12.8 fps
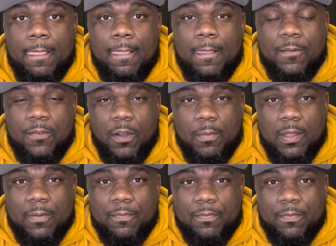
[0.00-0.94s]
You feel
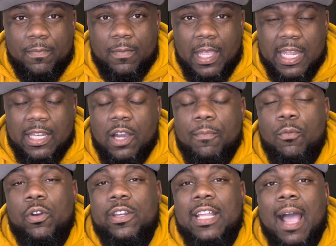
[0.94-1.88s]
me? And look
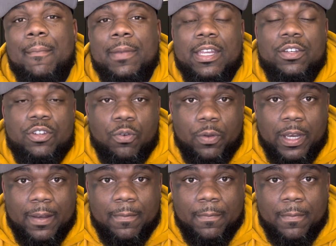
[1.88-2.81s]
more dominant doing
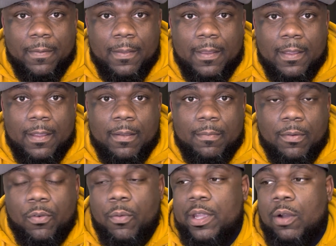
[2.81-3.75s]
it
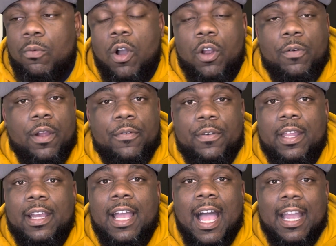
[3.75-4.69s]
before we can walk around
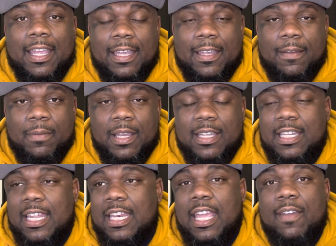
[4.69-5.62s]
feeling cocky. Because
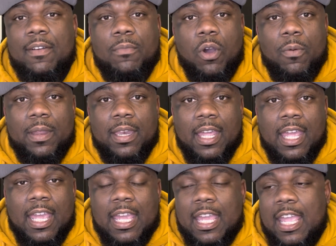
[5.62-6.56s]
at any given moment,
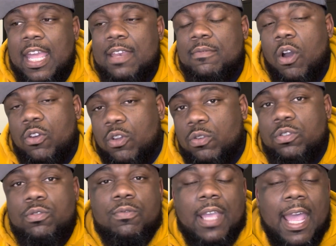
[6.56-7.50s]
in those
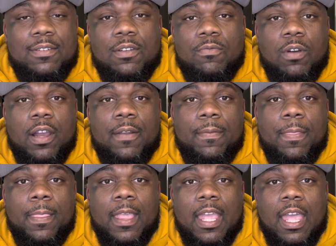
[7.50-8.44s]
two games we won,
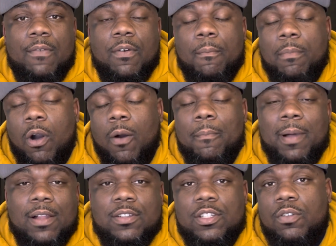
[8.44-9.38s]
if a ball
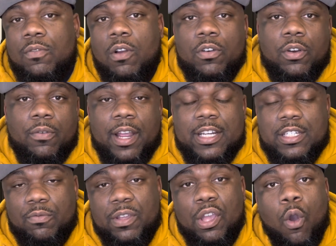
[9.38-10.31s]
bounces the wrong
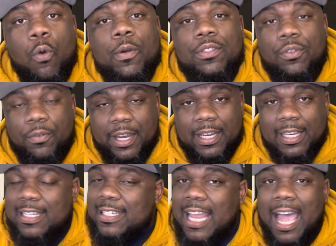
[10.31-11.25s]
direction, we 0-3.
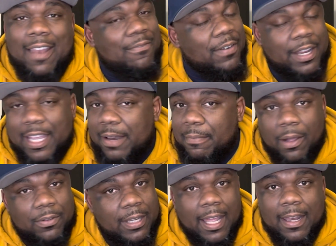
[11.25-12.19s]
Let's not forget
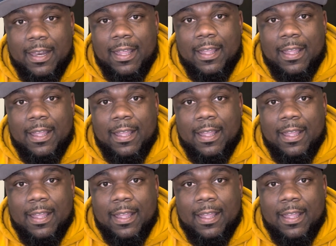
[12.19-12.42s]
about that.